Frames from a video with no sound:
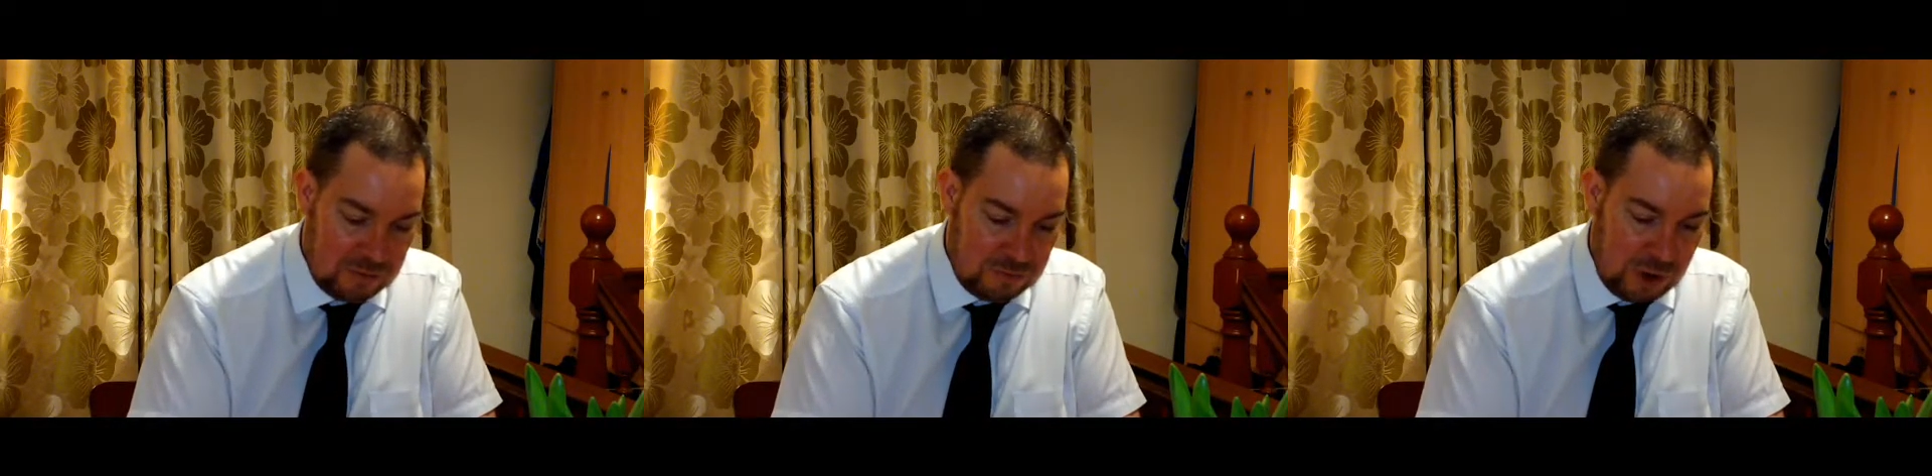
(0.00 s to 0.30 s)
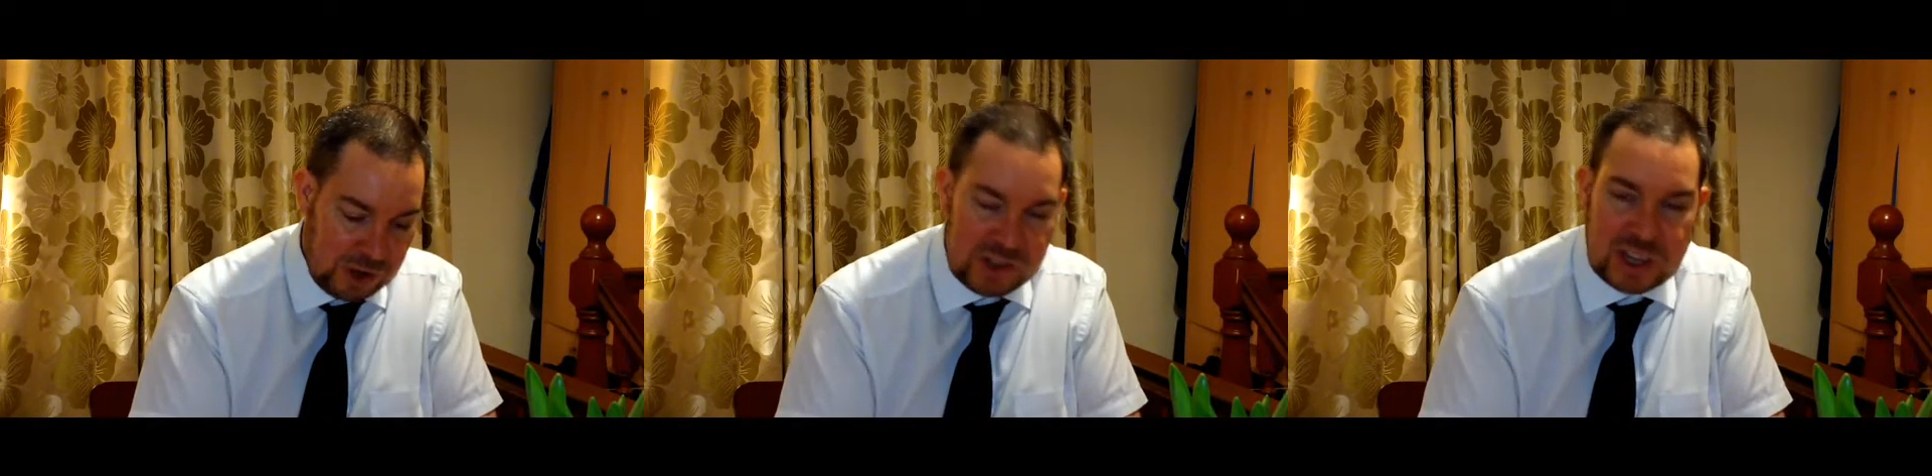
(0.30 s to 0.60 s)

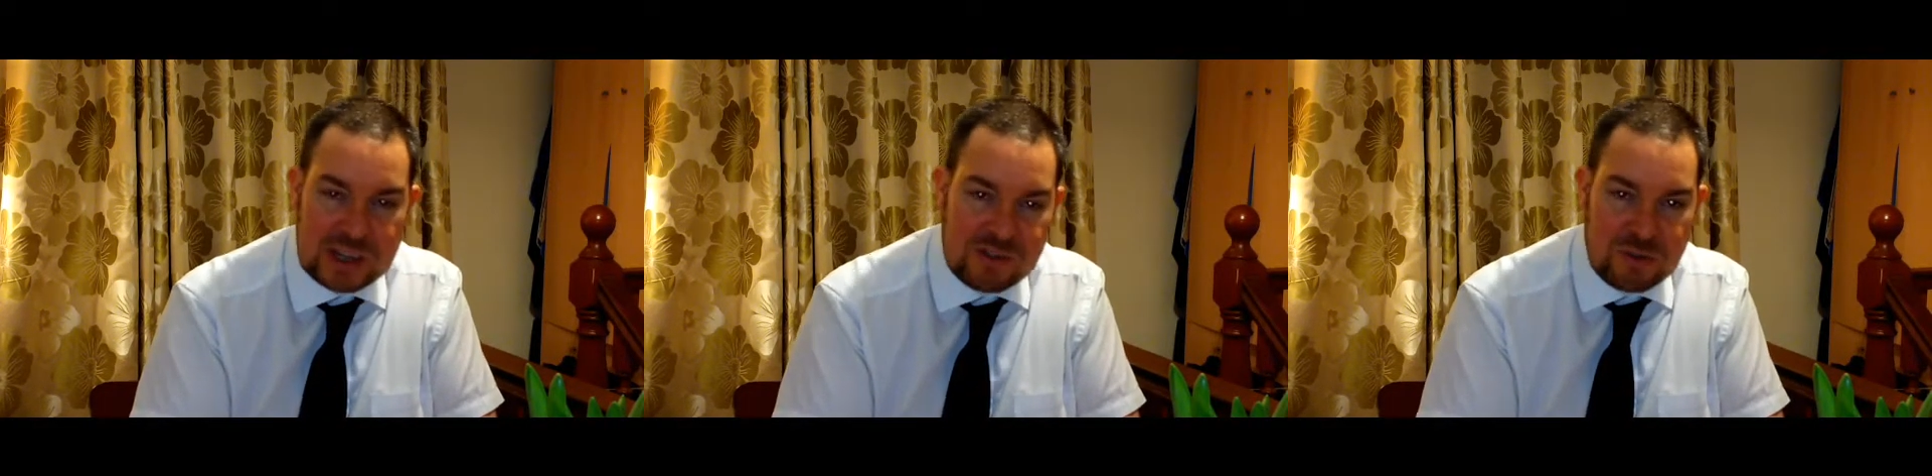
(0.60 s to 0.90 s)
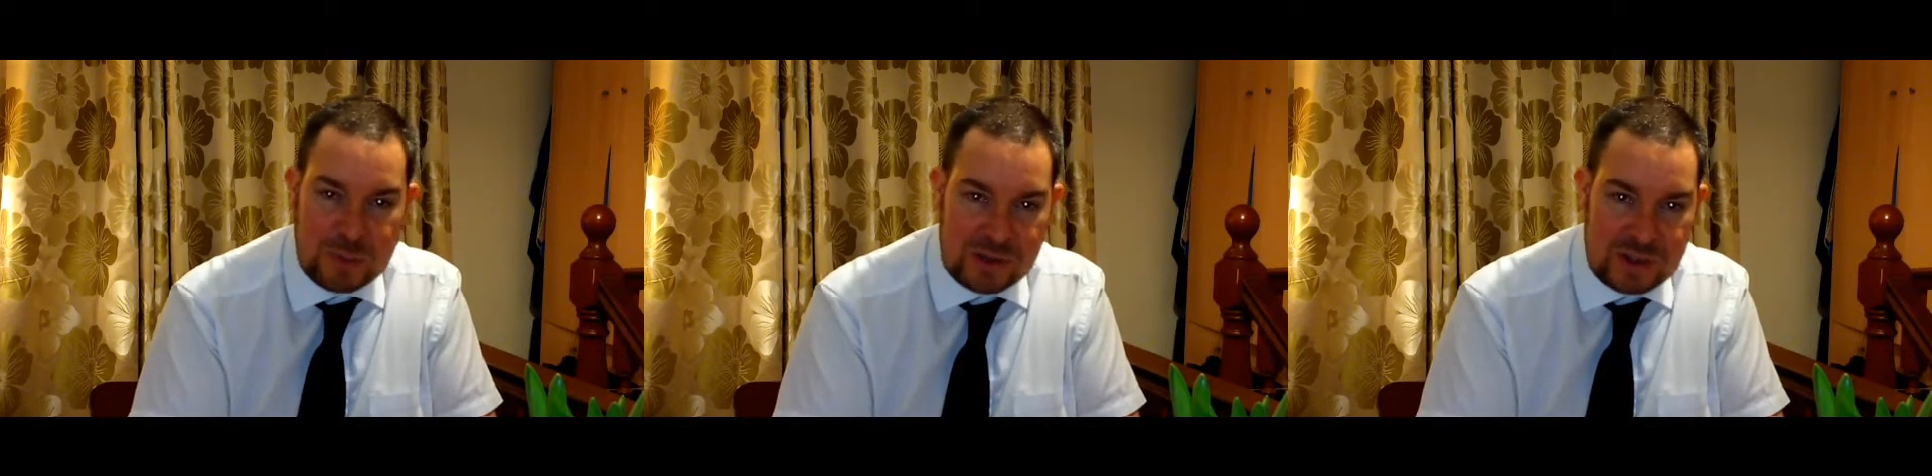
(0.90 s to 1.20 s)
writing
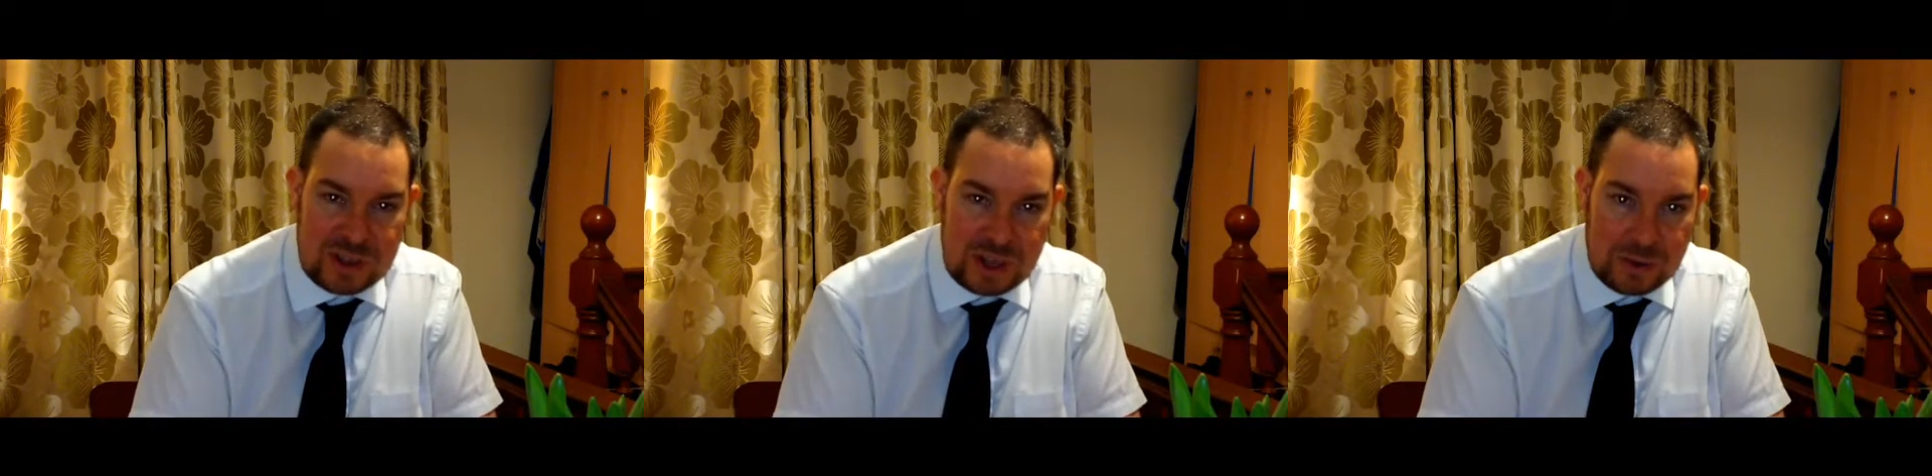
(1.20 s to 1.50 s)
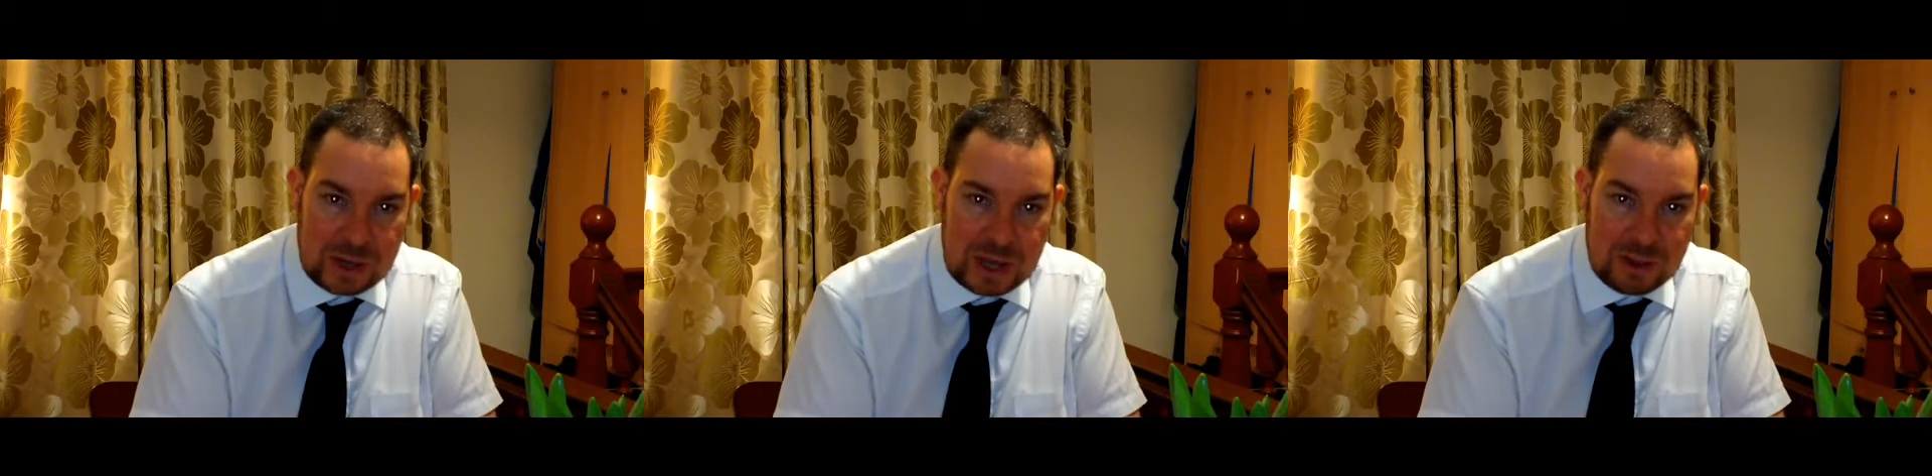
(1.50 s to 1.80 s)
instrument in the
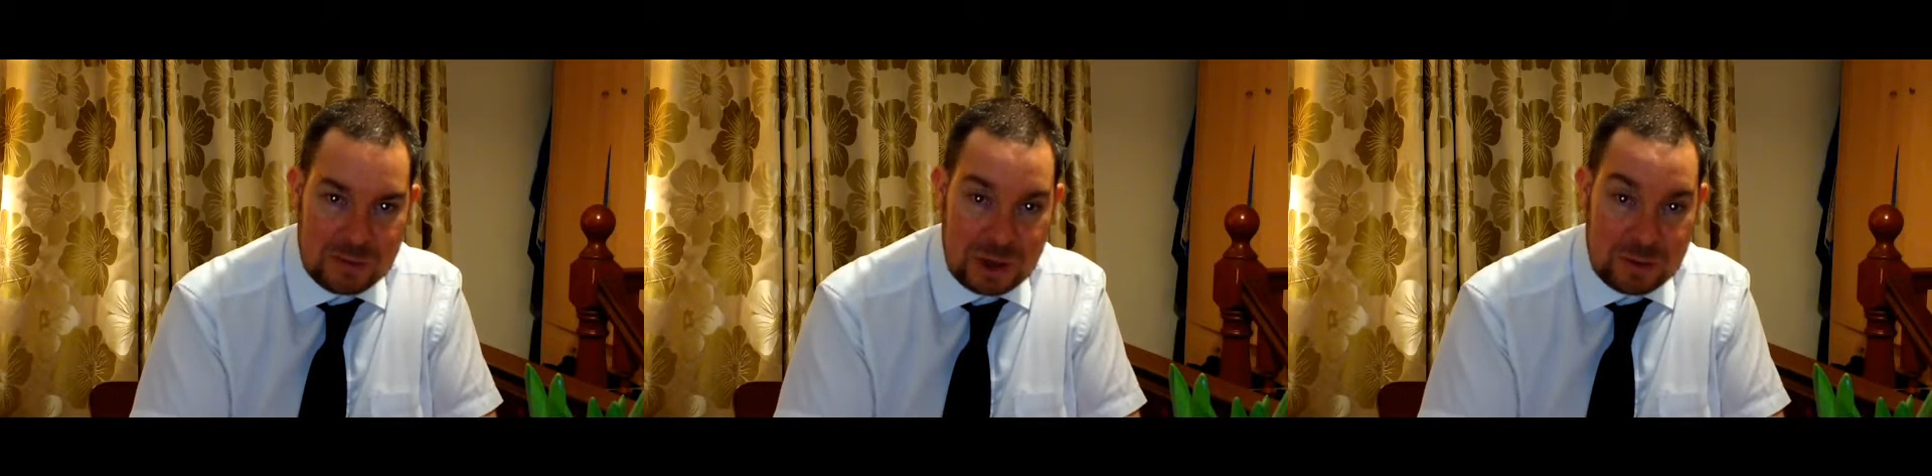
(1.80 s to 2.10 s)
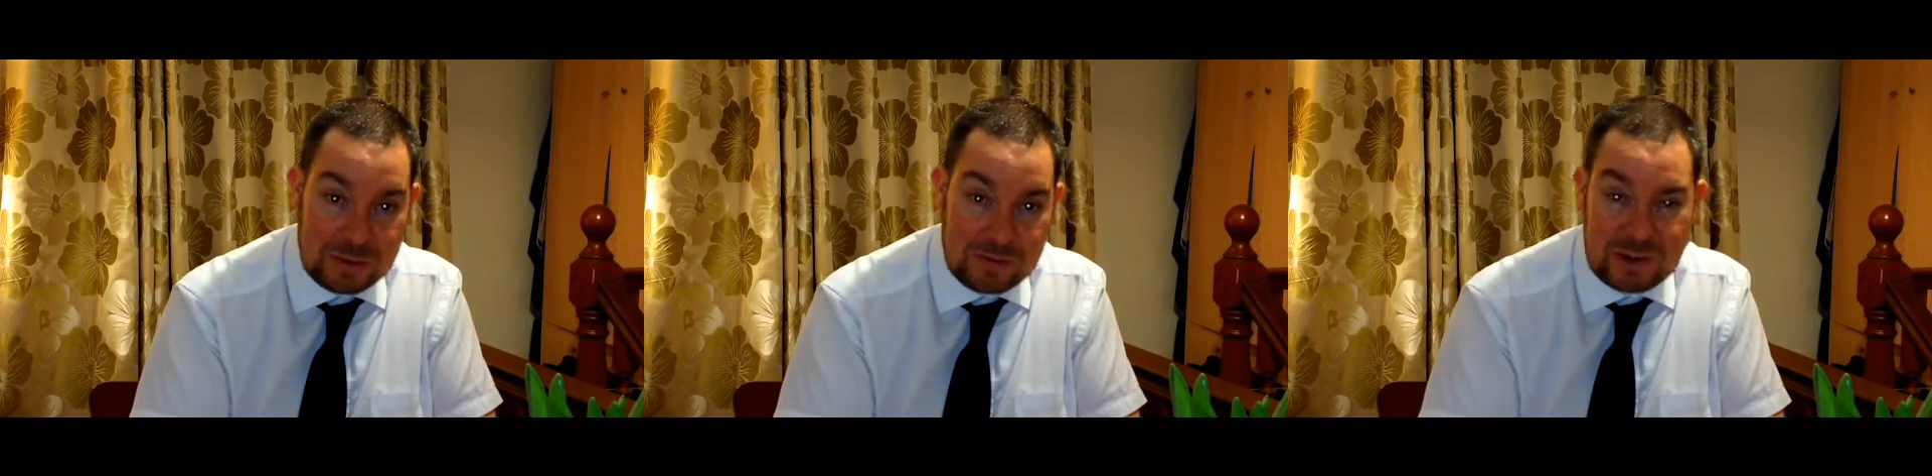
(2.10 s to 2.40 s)
UK at the
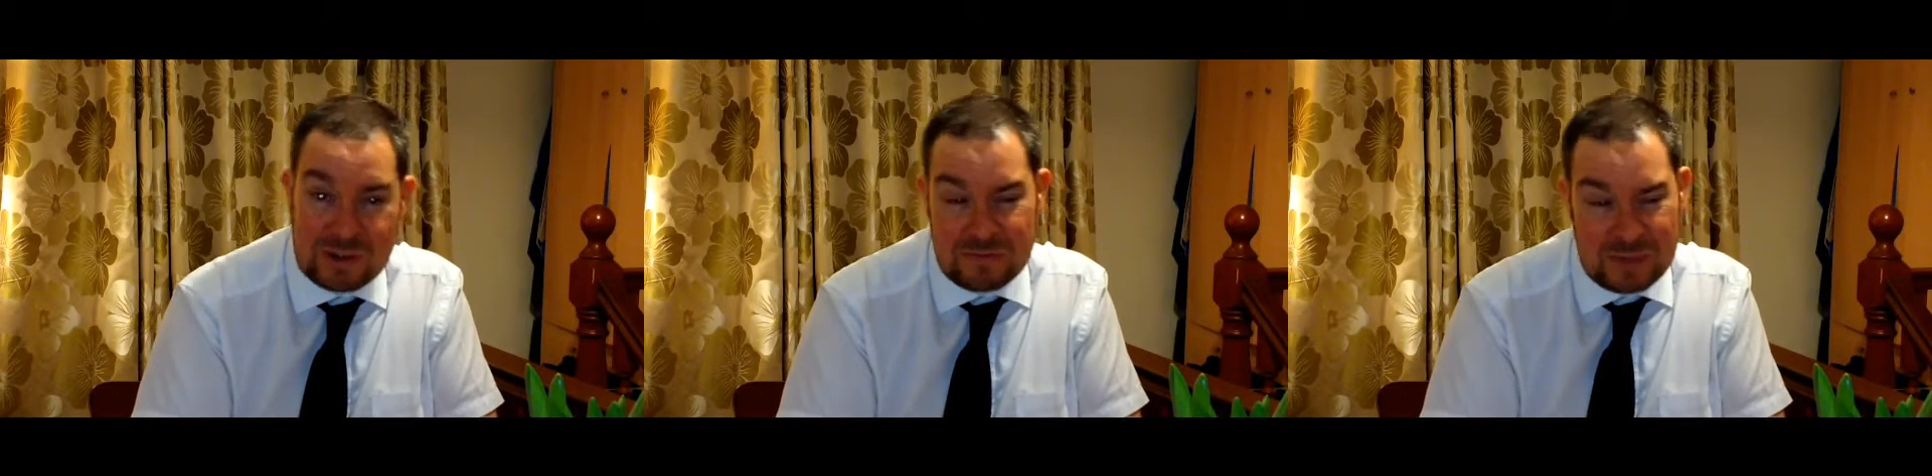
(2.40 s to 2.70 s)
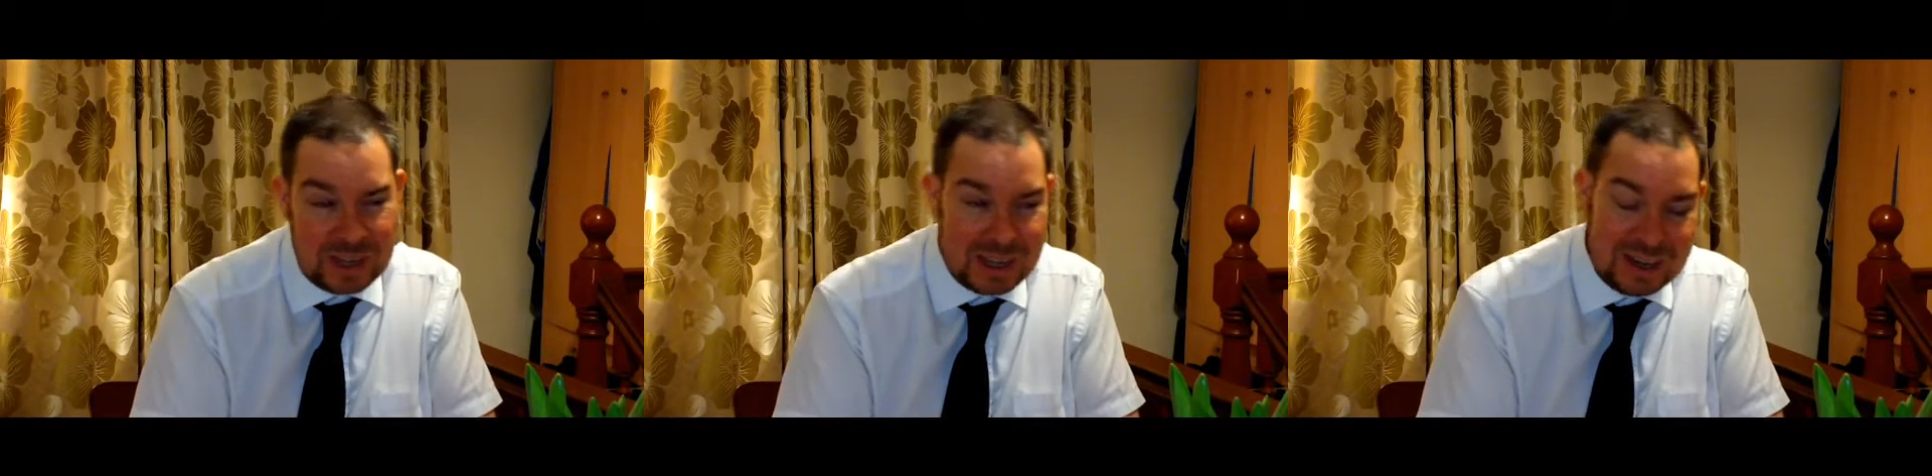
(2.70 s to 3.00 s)
moment, which is
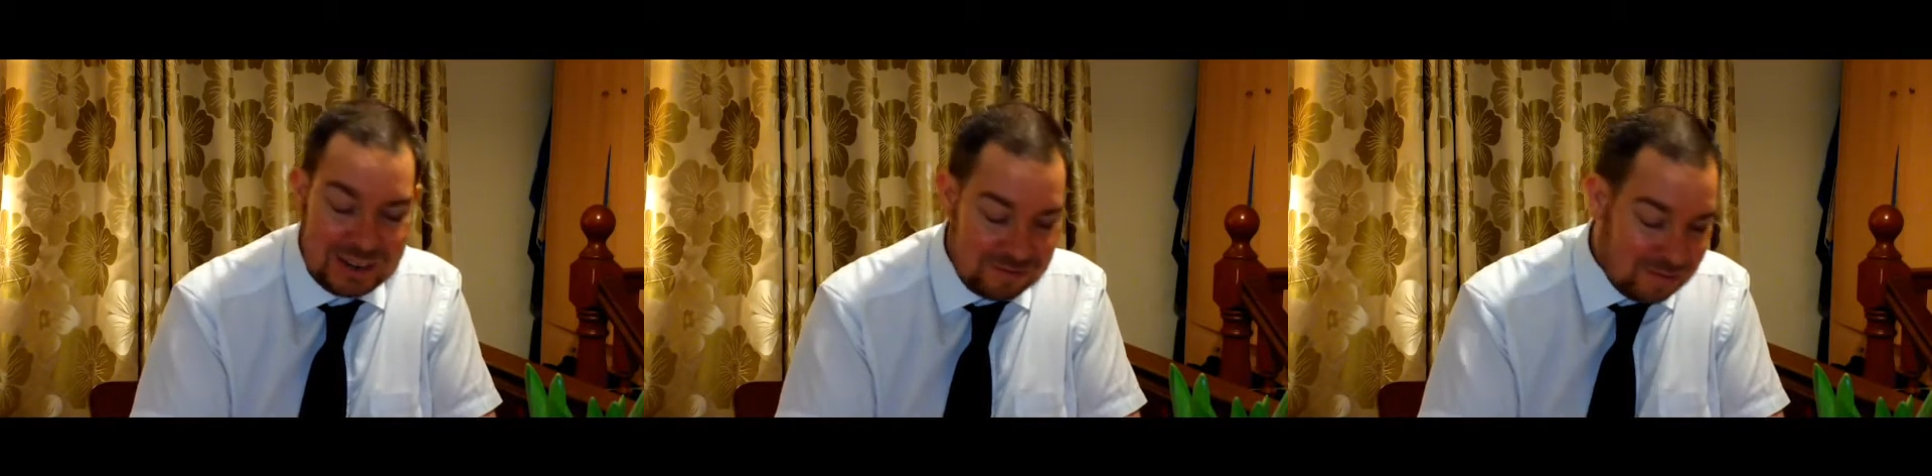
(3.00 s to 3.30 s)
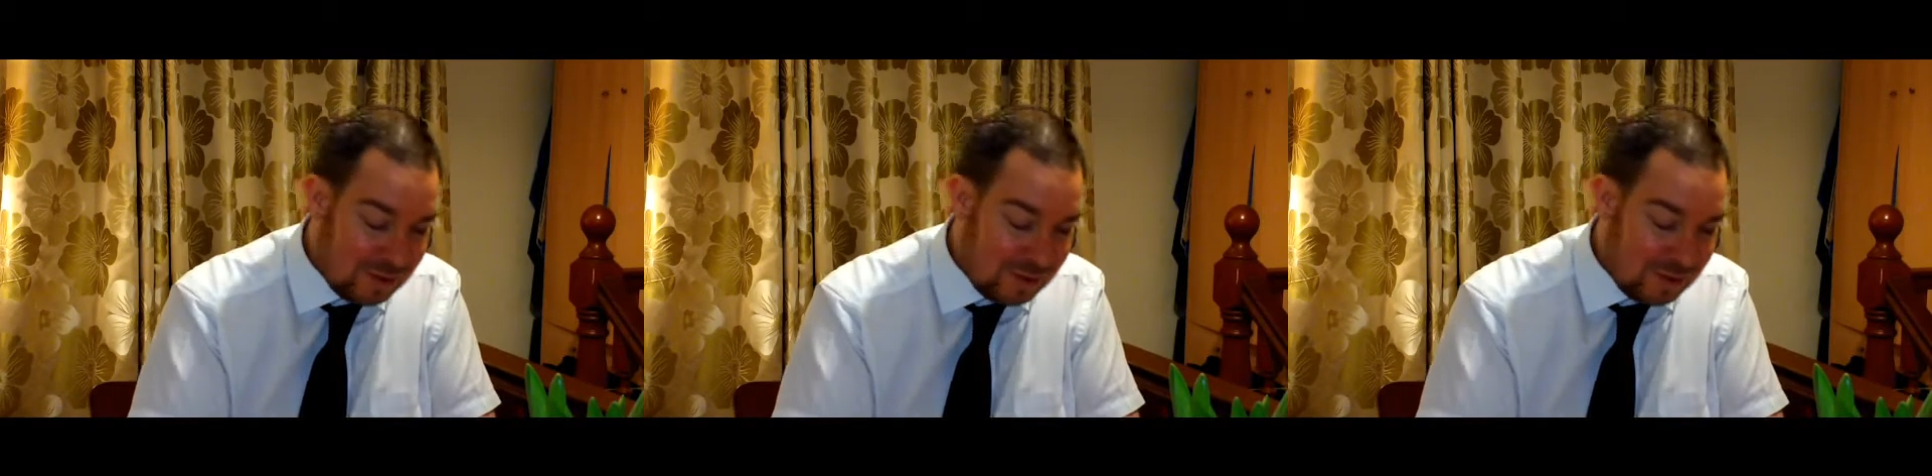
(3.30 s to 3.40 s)
making it